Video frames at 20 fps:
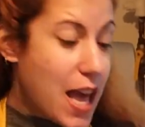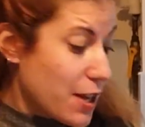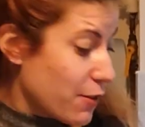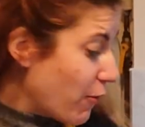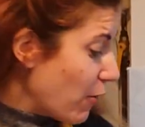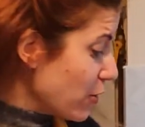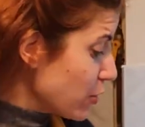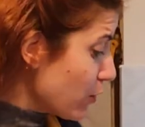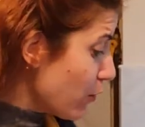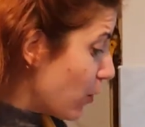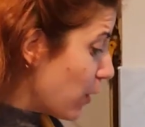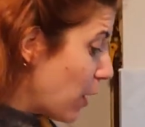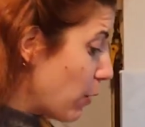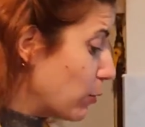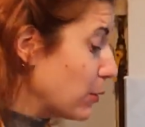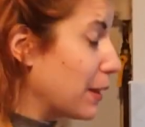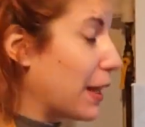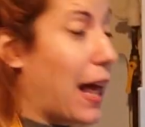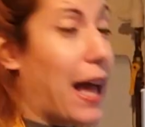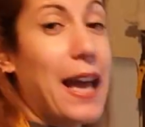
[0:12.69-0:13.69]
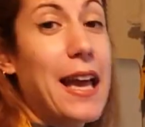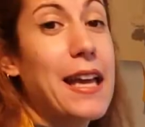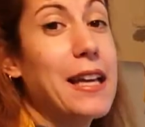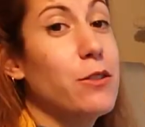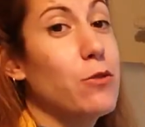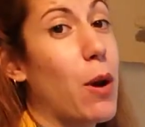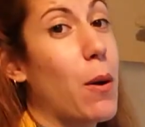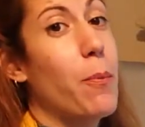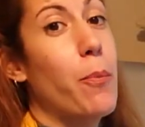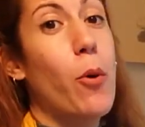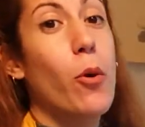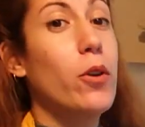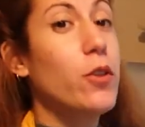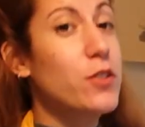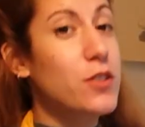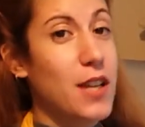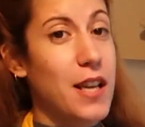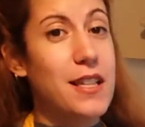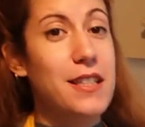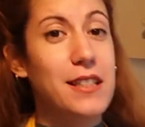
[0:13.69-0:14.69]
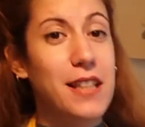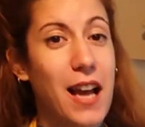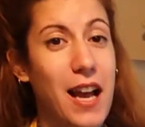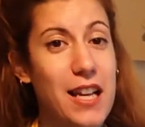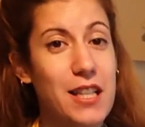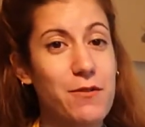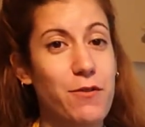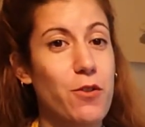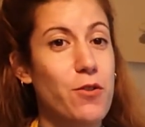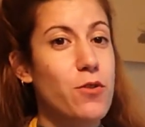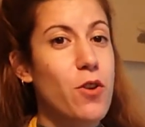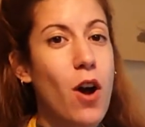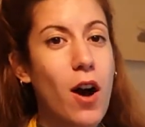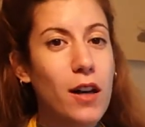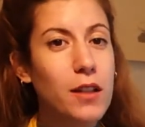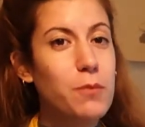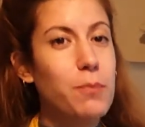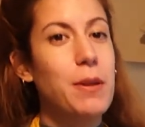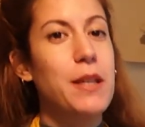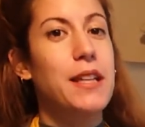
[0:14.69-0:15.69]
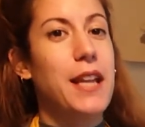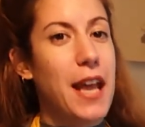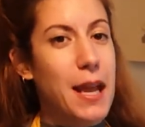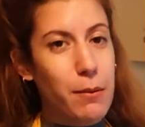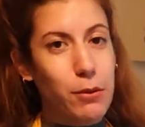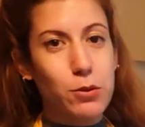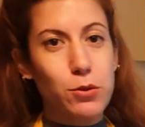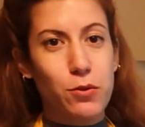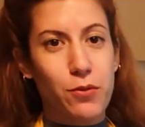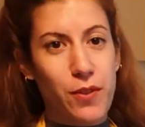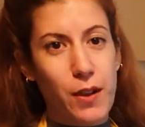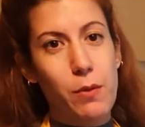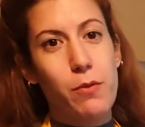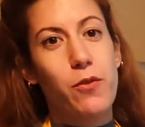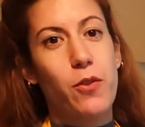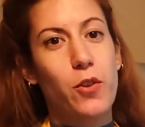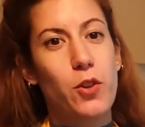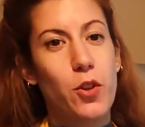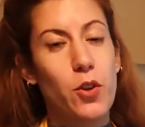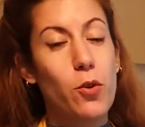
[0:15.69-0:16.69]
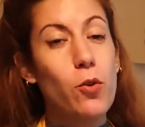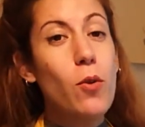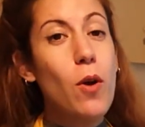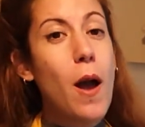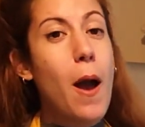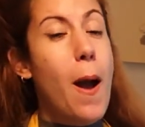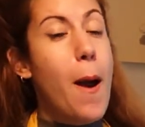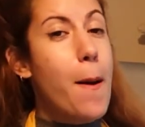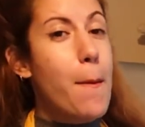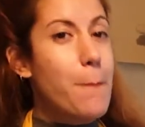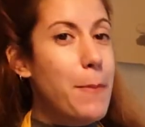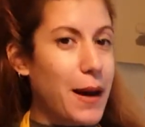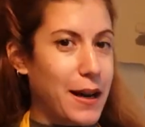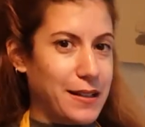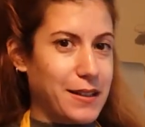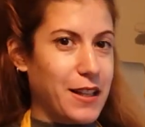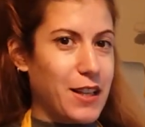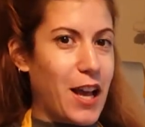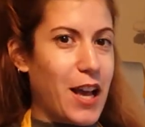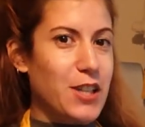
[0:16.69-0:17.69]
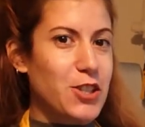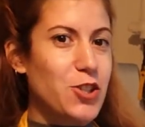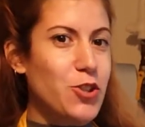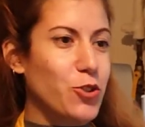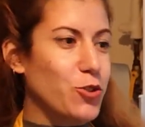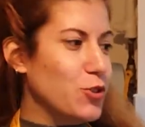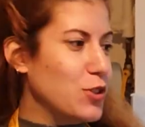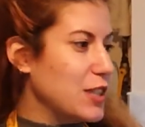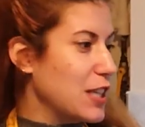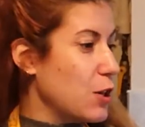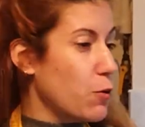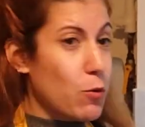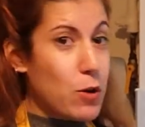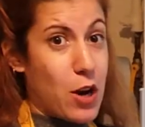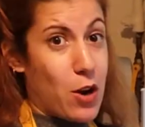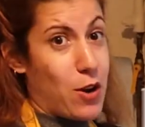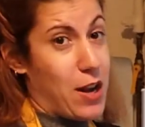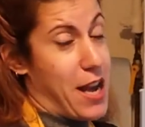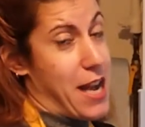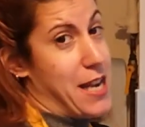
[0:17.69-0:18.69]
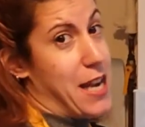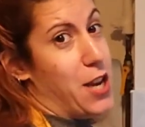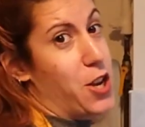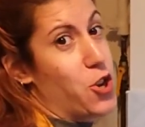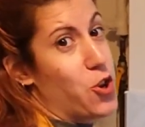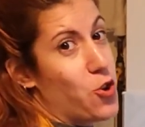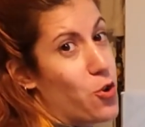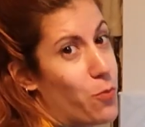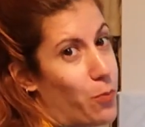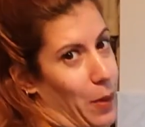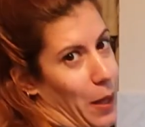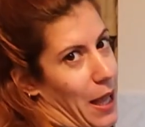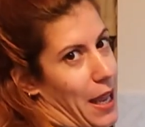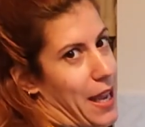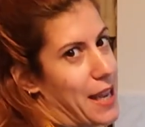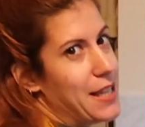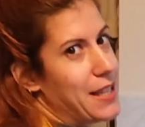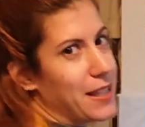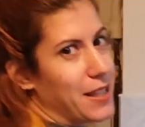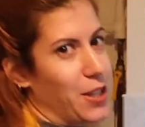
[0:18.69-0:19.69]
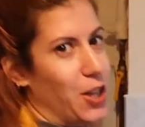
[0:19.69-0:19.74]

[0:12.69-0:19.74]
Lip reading: First of all, I would like to apologize guys for not being able to film for you, but as you could see we are in a new place.